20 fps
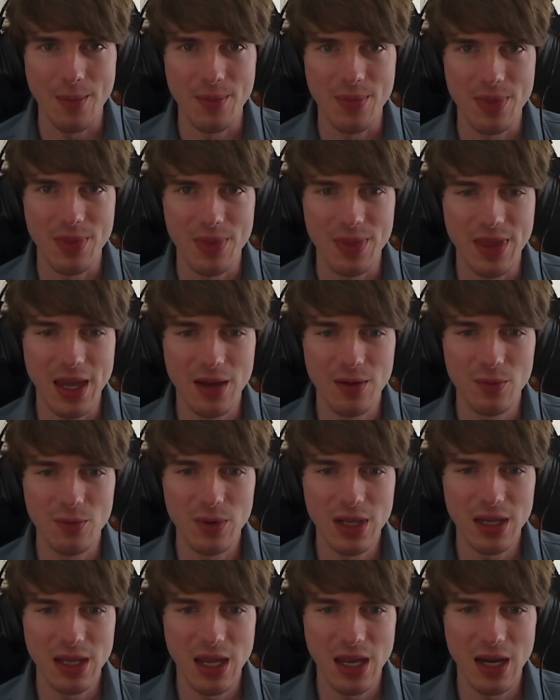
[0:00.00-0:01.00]
Then
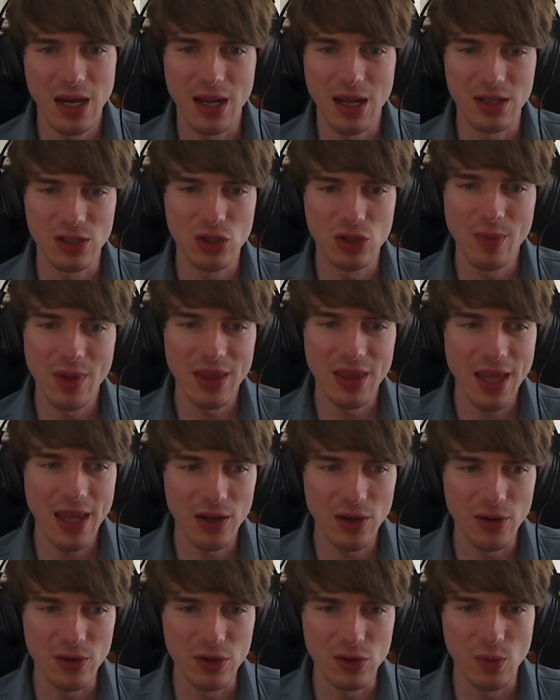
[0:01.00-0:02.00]
we can, assuming
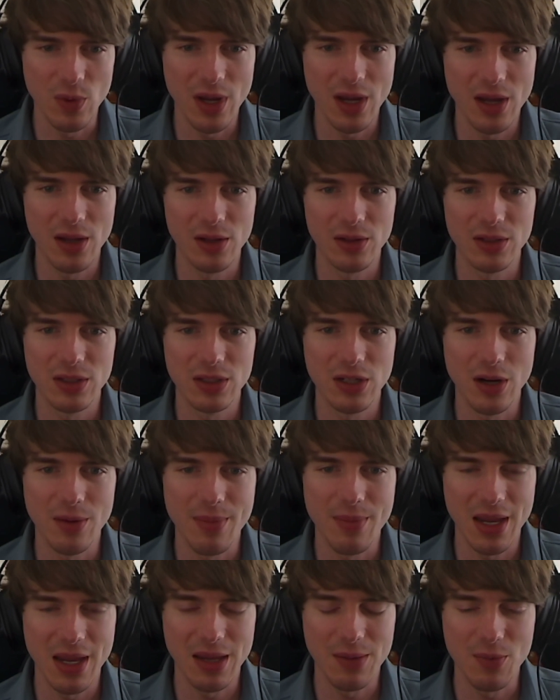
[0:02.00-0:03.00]
that goes well,
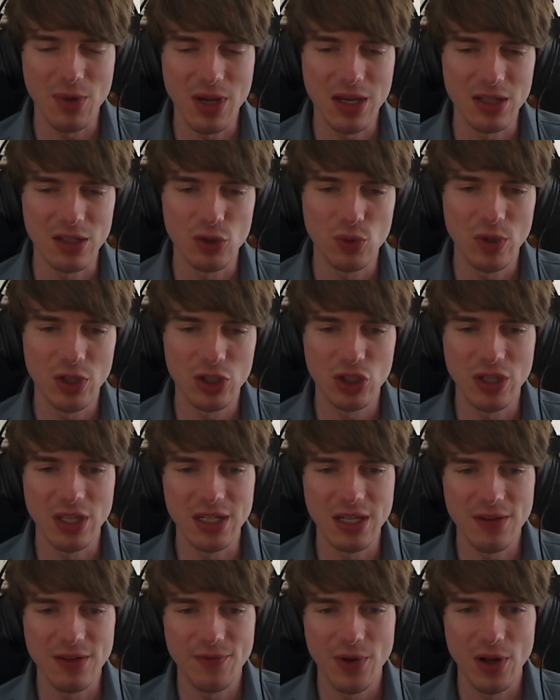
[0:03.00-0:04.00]
we can switch the
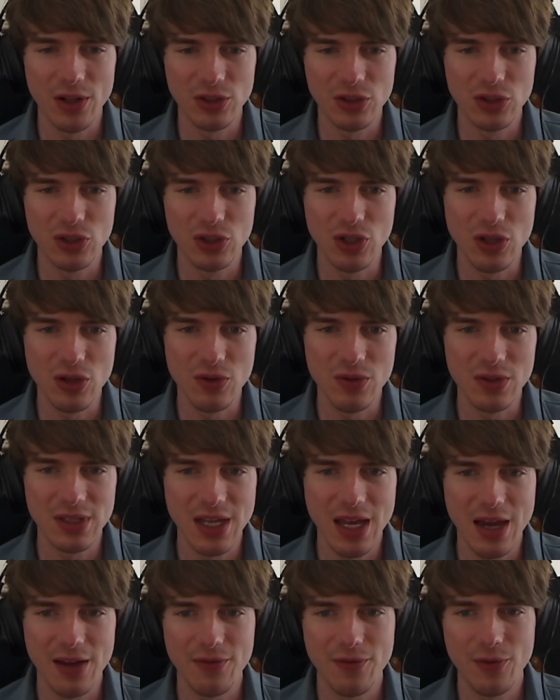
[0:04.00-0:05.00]
default to use
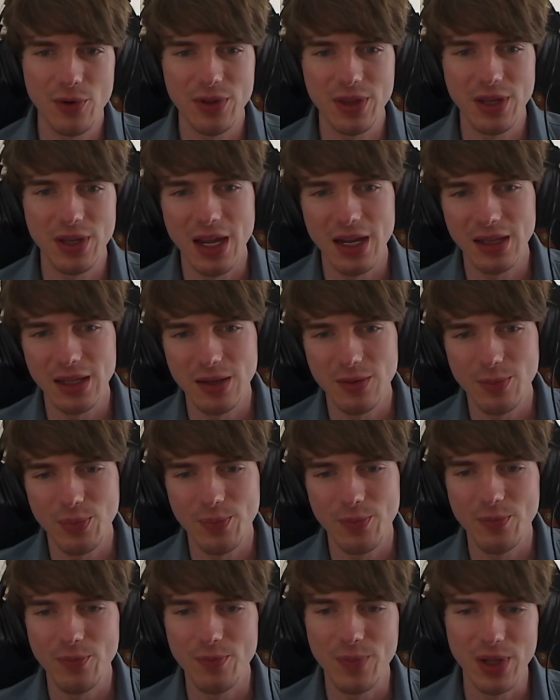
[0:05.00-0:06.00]
that for the nightly
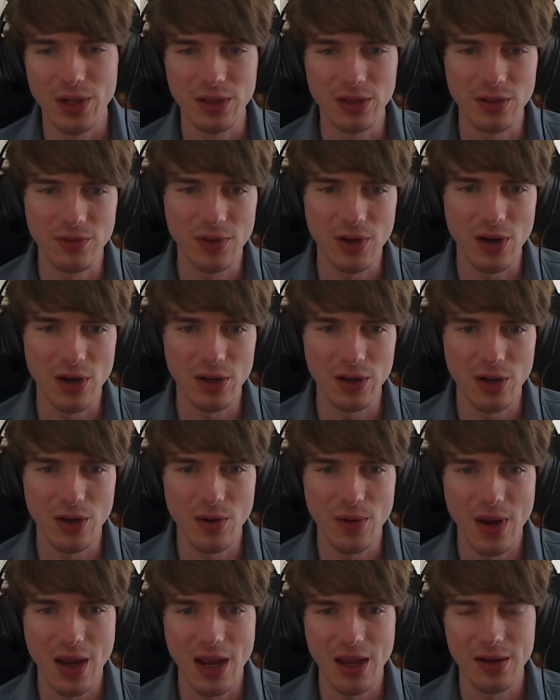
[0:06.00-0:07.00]
build of
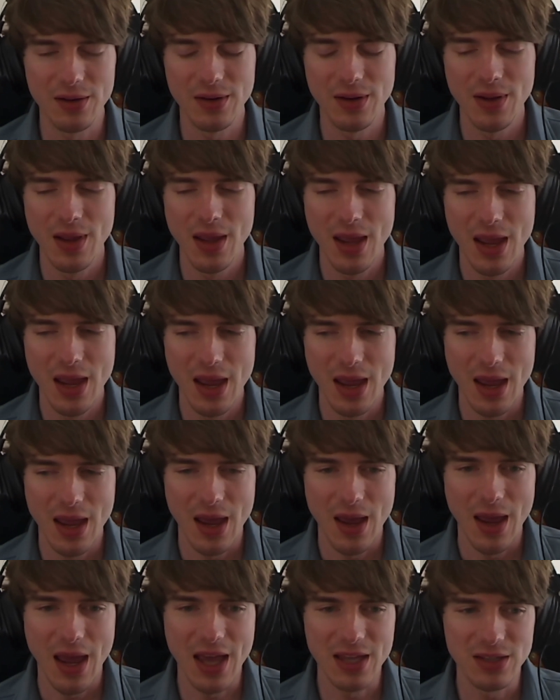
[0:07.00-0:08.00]
Cargo. And
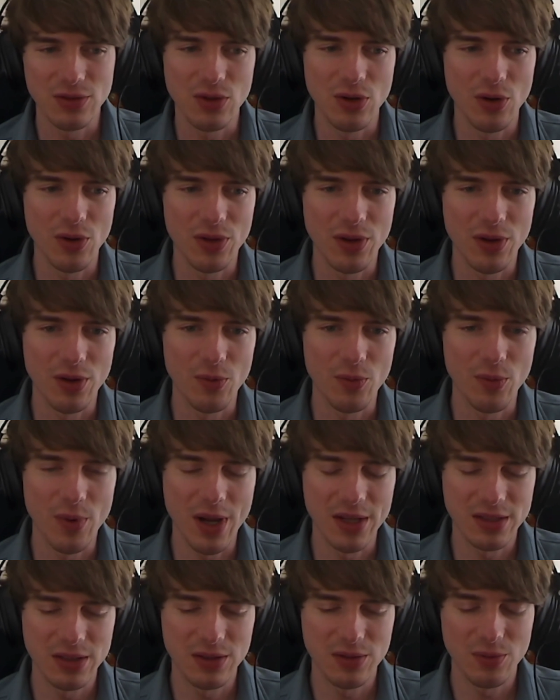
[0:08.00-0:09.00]
as you know, the
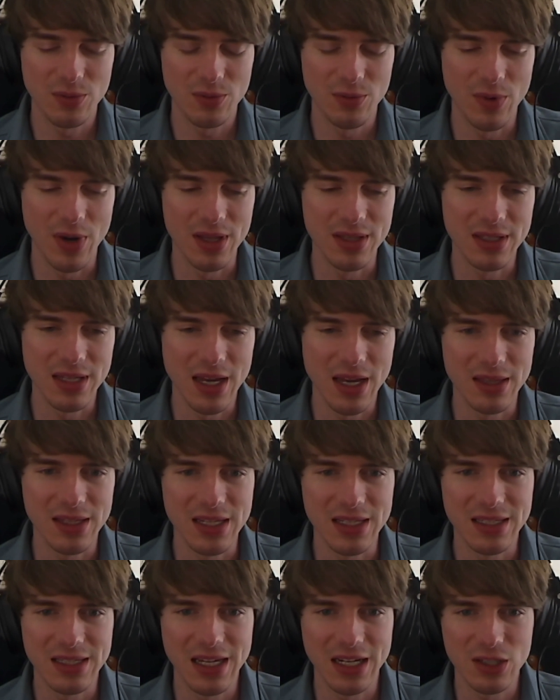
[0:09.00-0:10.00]
Rust runs on
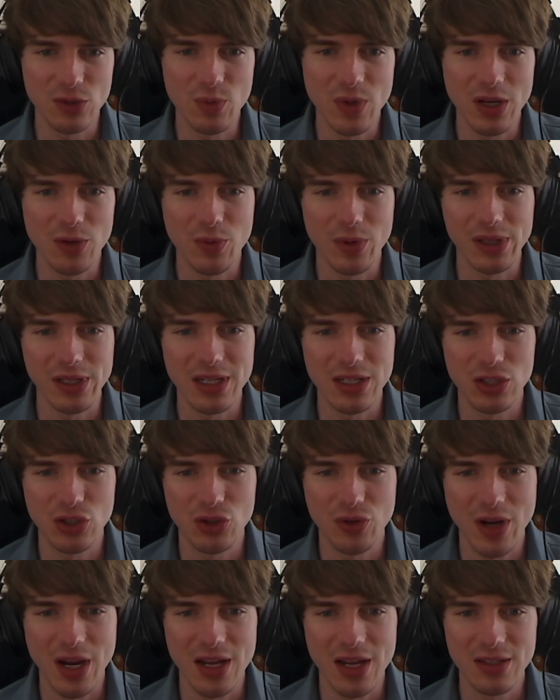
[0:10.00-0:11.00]
these 6-week release
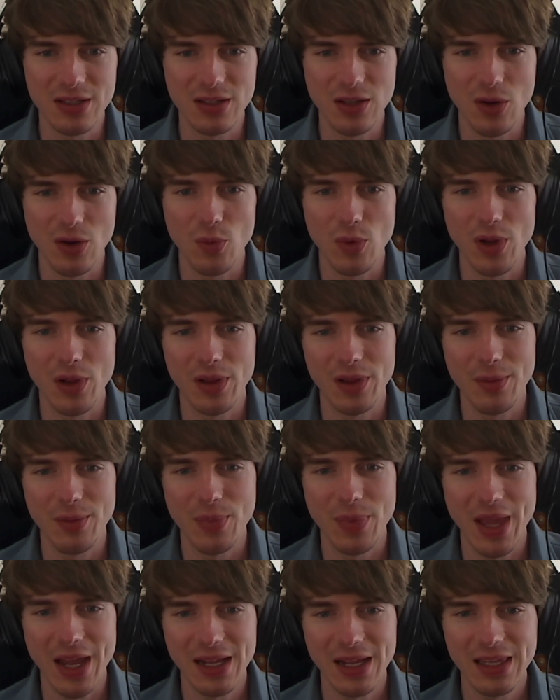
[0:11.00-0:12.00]
trains. So we'll
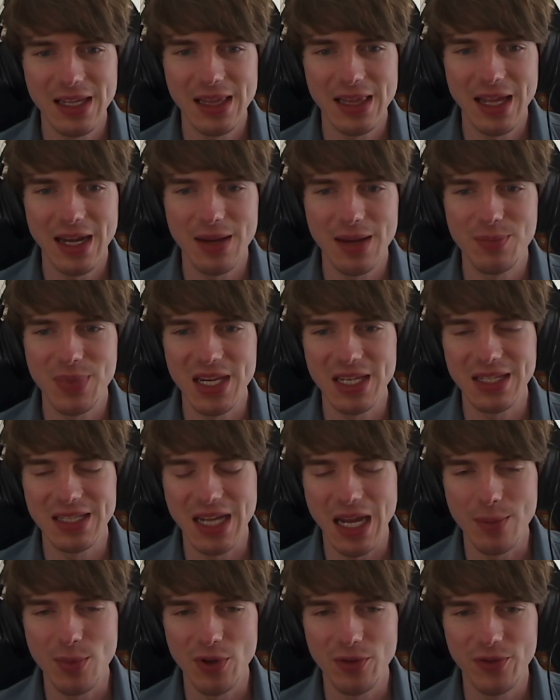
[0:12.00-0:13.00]
likely let it be
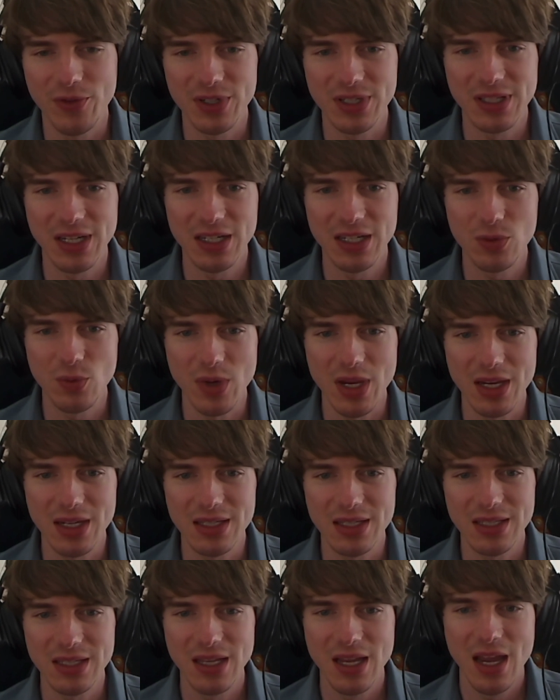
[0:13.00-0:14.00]
stable for 6
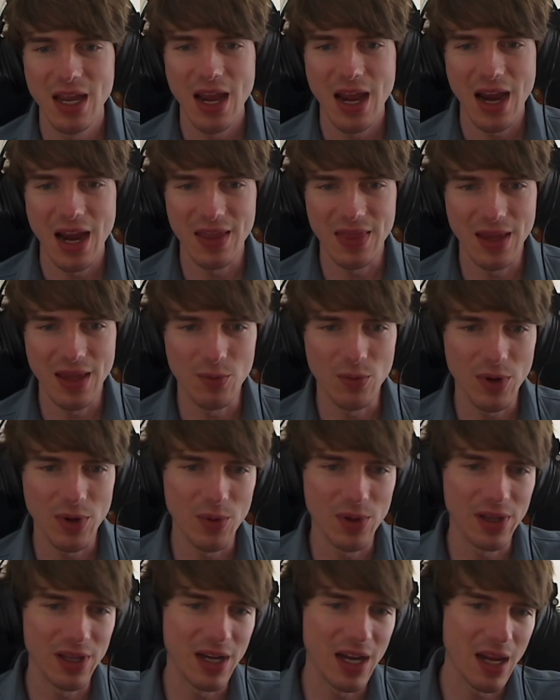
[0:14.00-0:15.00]
weeks, and then we
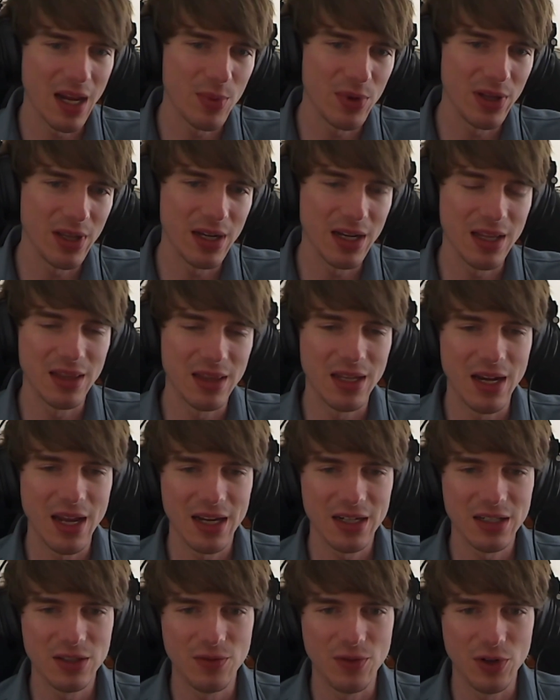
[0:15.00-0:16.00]
will enable it in the
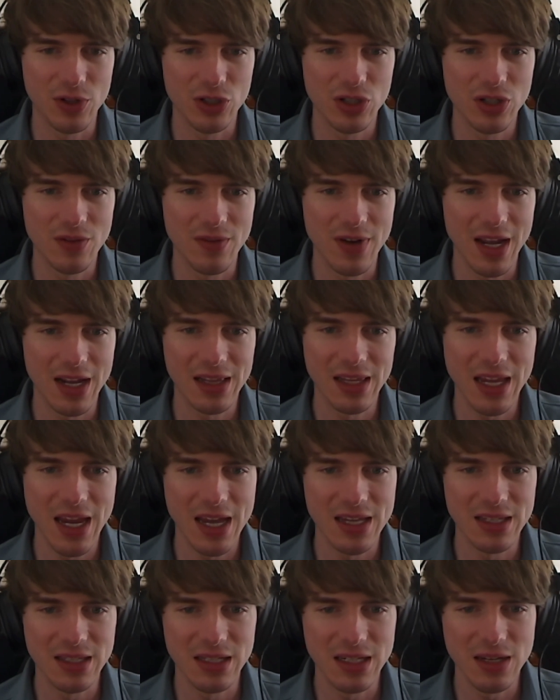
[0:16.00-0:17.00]
next version of nightly
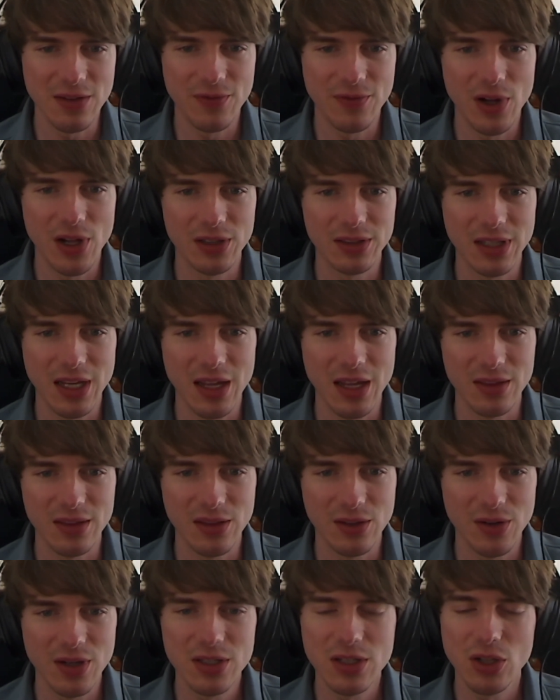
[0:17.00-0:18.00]
as the default. And
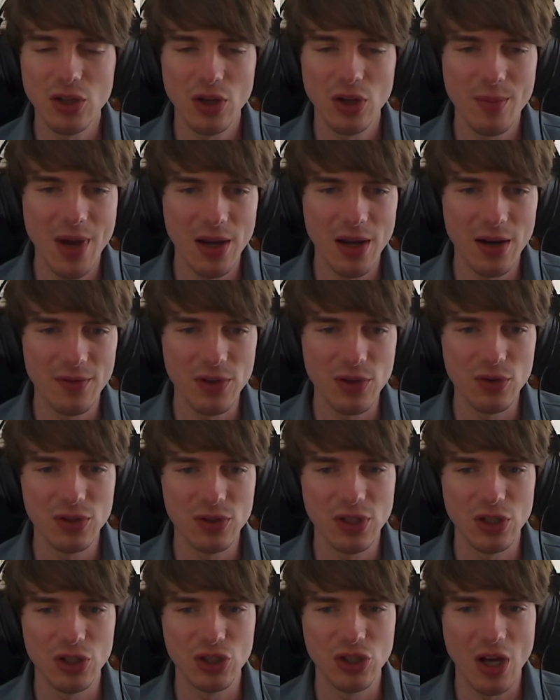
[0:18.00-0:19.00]
there is a good amount of
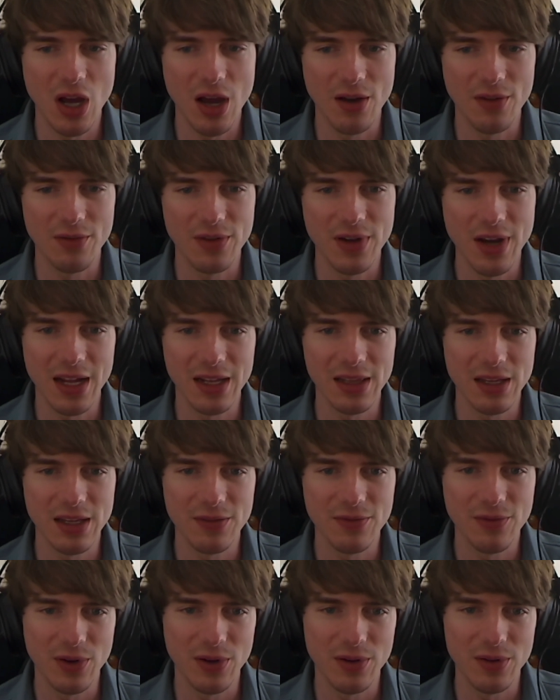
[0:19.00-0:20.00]
usage of
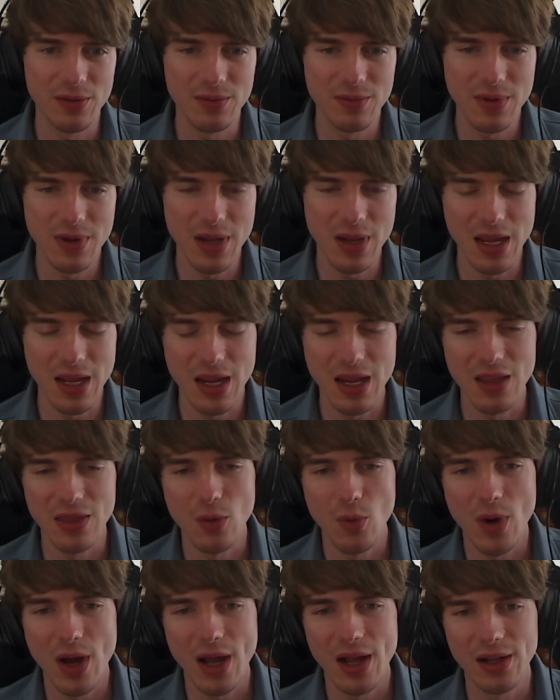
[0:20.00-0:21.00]
nightly in
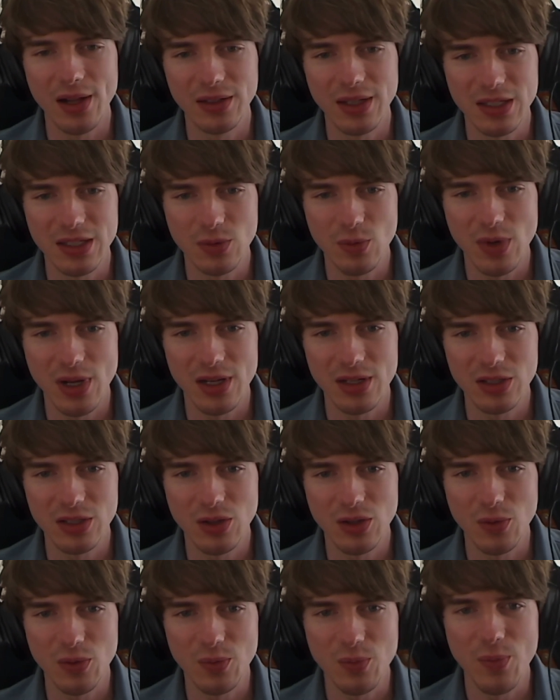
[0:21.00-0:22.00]
the wild as well.
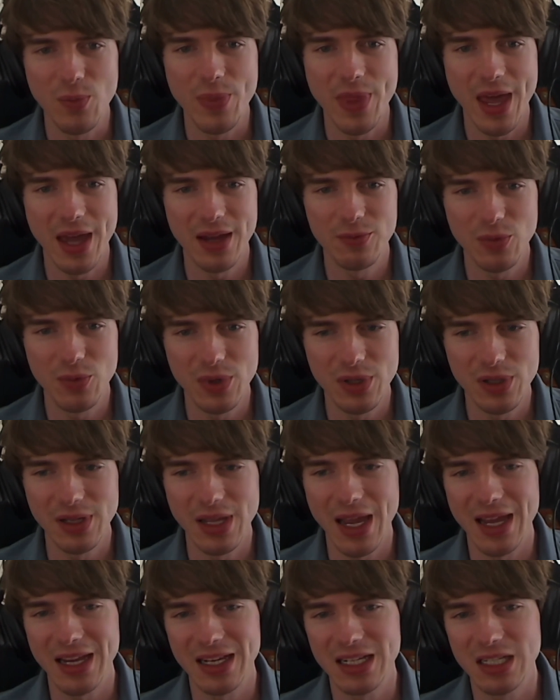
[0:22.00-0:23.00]
So that
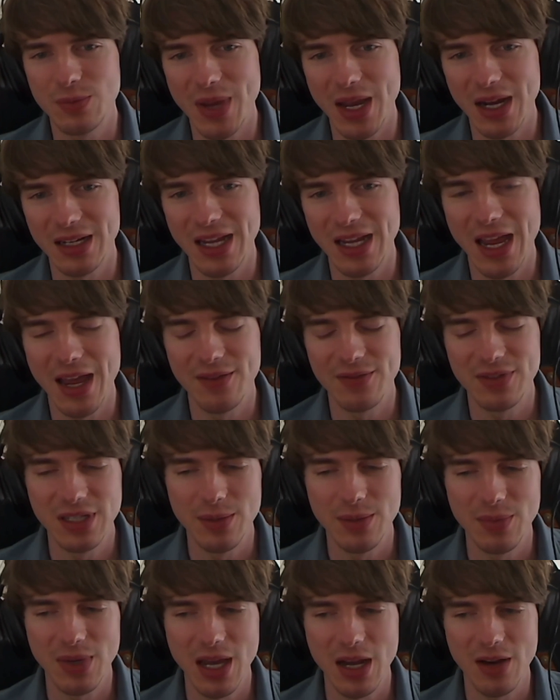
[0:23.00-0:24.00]
will, I expect, have
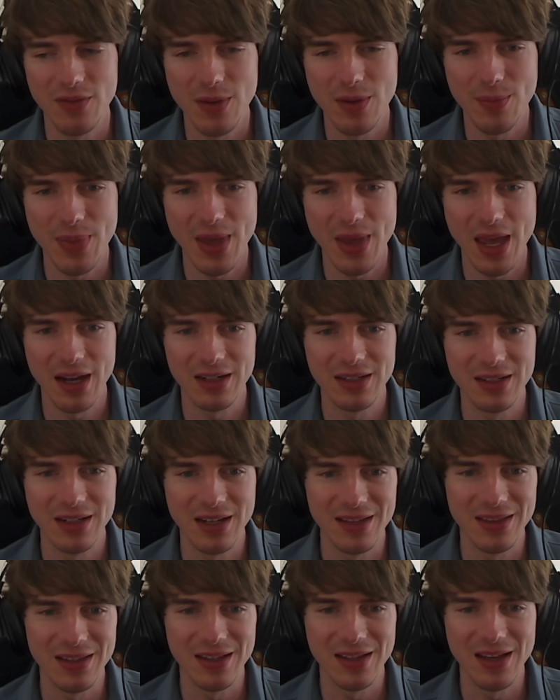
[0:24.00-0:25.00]
some kind of impact
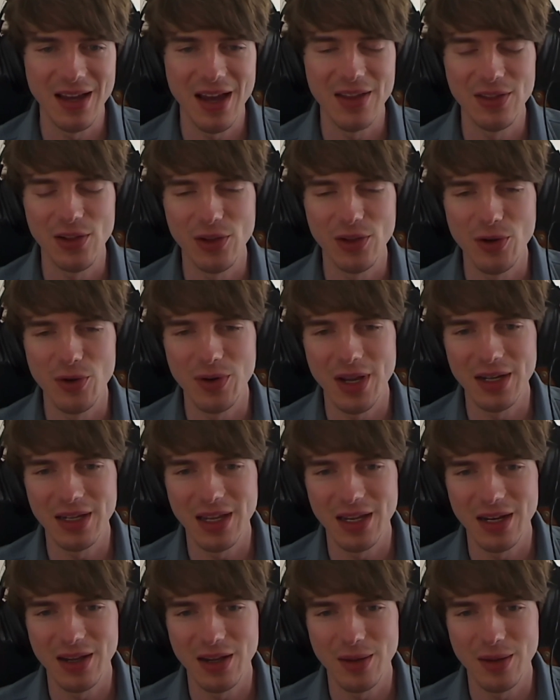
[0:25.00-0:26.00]
on the load at
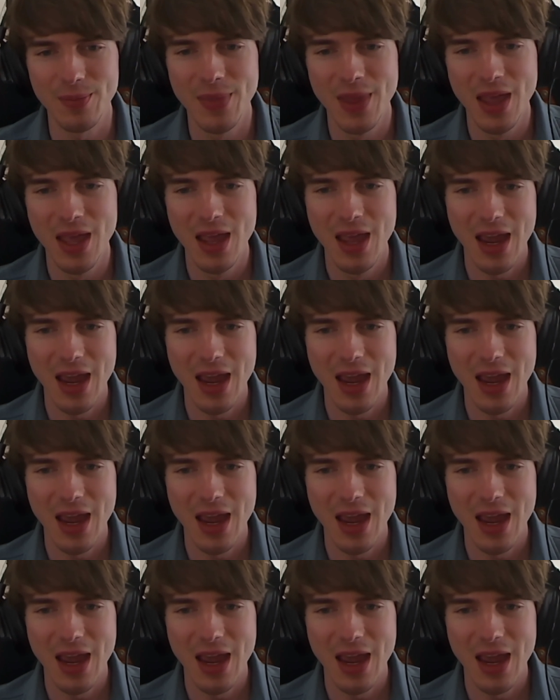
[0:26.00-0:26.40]
GitHub.